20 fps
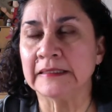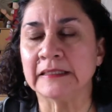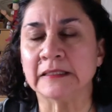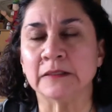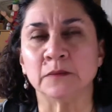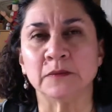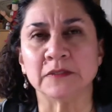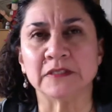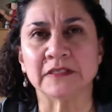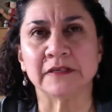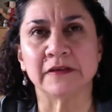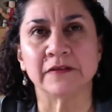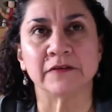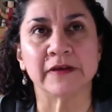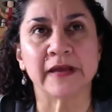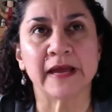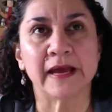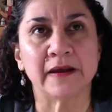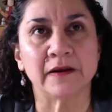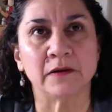There was another
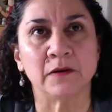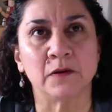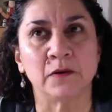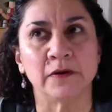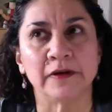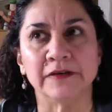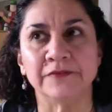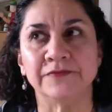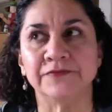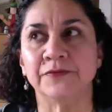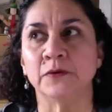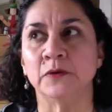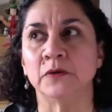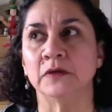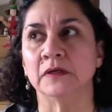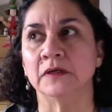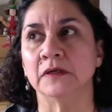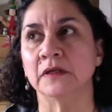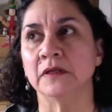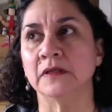category
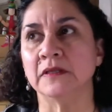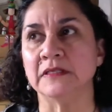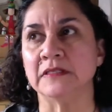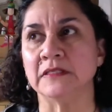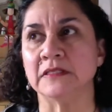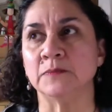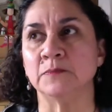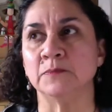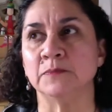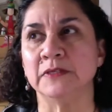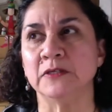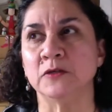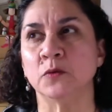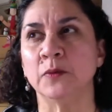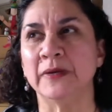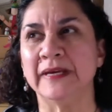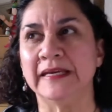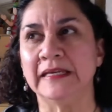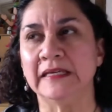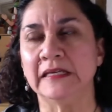for this
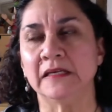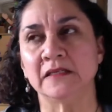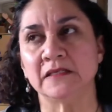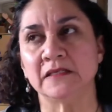between